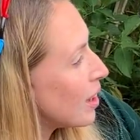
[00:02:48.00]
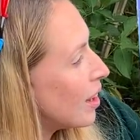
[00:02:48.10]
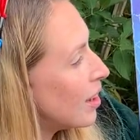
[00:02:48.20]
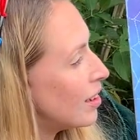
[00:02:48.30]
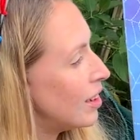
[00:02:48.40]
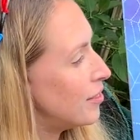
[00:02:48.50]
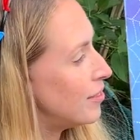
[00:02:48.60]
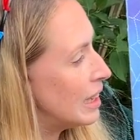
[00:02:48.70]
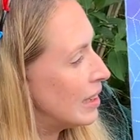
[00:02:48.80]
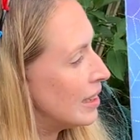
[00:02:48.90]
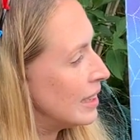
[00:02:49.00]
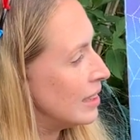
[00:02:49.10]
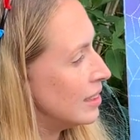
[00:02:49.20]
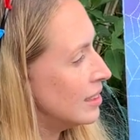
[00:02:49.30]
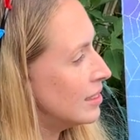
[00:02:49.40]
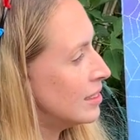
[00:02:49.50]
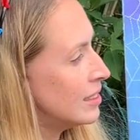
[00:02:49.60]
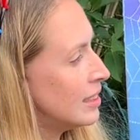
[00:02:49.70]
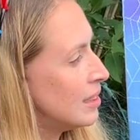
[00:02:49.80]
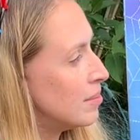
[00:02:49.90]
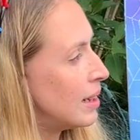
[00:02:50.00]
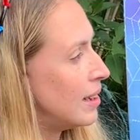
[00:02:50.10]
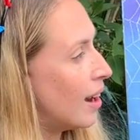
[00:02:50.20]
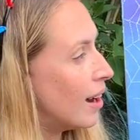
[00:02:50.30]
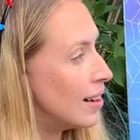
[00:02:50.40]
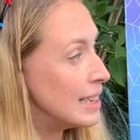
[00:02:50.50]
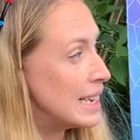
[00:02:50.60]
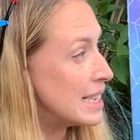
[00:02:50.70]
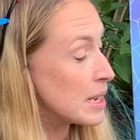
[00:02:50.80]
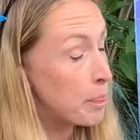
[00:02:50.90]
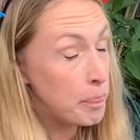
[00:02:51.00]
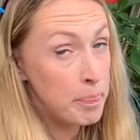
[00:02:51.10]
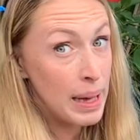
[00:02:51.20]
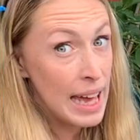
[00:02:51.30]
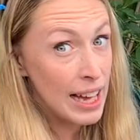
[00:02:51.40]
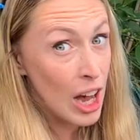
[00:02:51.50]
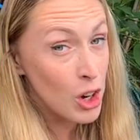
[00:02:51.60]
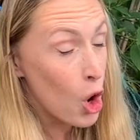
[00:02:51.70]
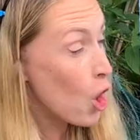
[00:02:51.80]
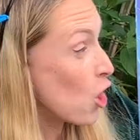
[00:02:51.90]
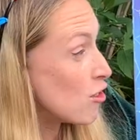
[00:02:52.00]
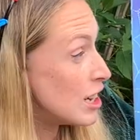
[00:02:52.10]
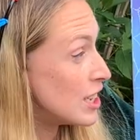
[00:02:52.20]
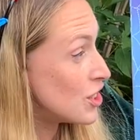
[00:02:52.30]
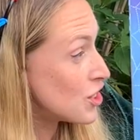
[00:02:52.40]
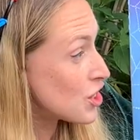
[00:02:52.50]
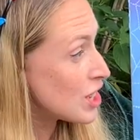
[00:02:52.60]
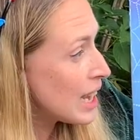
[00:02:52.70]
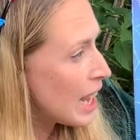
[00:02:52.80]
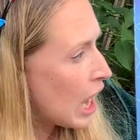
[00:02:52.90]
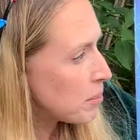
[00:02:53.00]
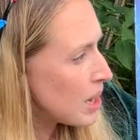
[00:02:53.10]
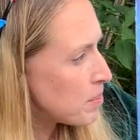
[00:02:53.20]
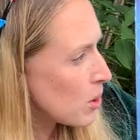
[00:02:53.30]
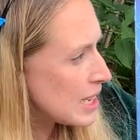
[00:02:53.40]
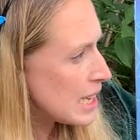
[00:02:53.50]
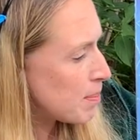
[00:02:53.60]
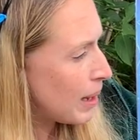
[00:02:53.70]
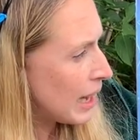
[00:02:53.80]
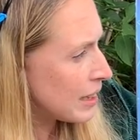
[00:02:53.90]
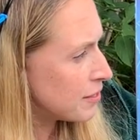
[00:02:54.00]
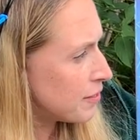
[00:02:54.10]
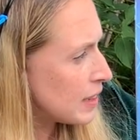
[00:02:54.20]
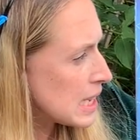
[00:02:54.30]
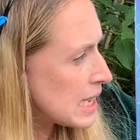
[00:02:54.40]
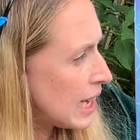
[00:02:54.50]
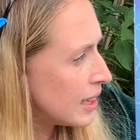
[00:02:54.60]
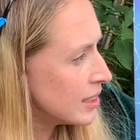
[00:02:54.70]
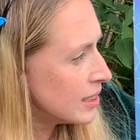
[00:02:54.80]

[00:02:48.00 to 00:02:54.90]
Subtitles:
A fly. My eyes are big and orange and my body's black and fuzzy,